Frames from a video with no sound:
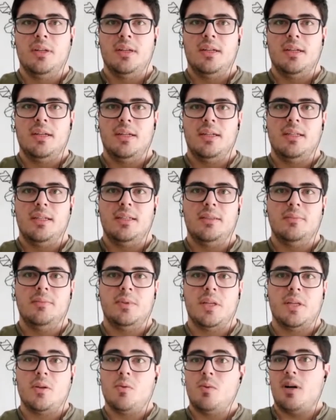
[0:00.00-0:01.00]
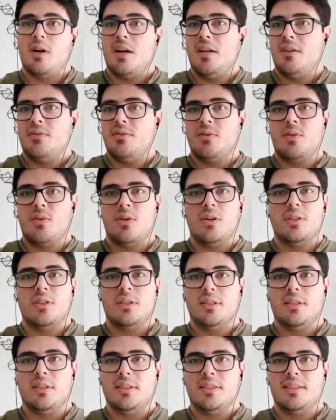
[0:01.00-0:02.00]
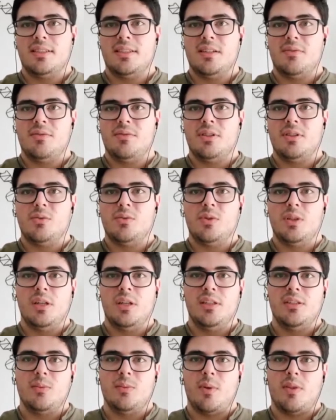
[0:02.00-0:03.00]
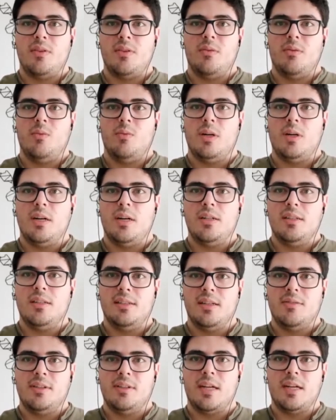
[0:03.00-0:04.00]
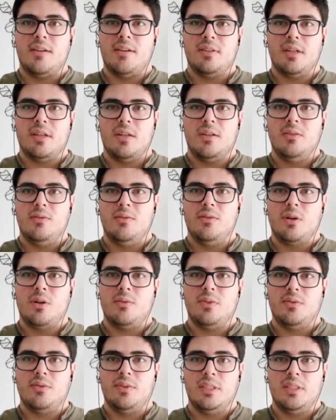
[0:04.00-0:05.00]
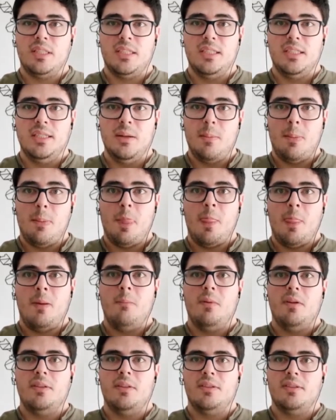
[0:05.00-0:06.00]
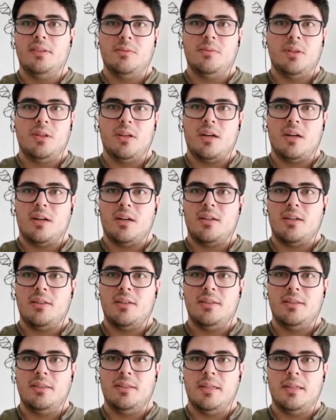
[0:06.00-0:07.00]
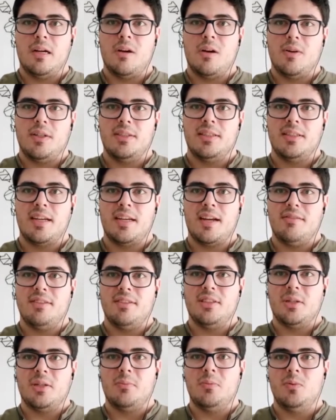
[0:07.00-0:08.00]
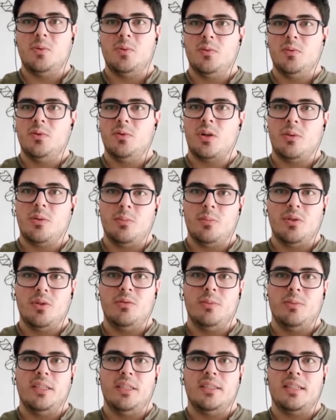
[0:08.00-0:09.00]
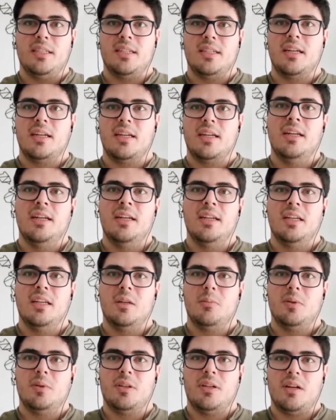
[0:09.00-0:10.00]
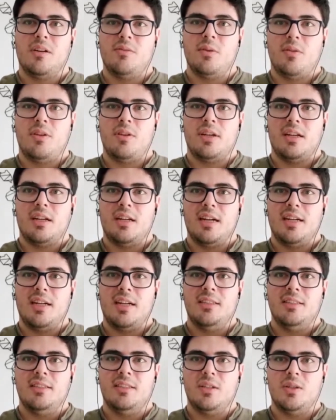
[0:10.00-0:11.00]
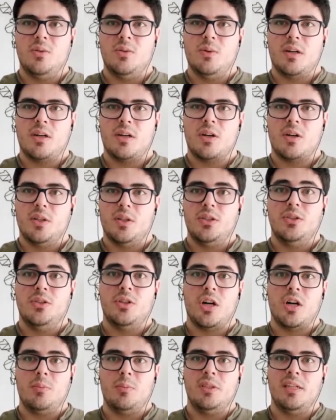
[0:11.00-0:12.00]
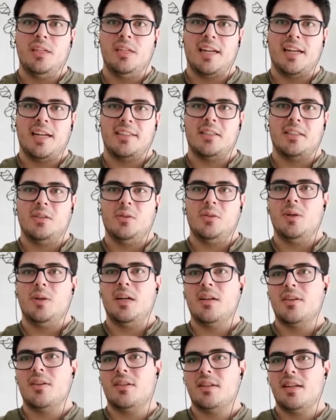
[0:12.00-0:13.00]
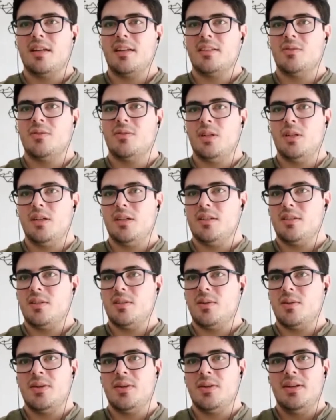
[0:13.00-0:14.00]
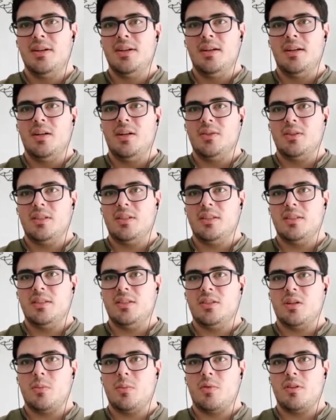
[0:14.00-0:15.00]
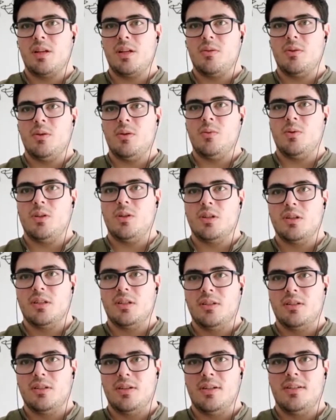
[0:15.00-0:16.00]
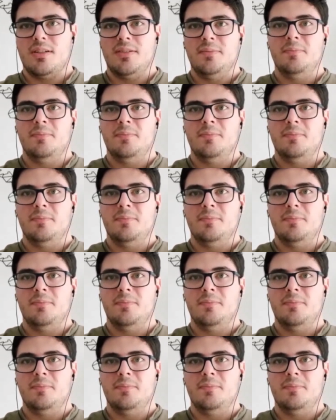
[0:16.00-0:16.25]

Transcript: The UI, of course, is the first release with the UI that we have now for 15, but we are always having some room for improvements and keeping everything aligned. So we are going to drop the legacy UI in the next release. So also this is something that we are working hard.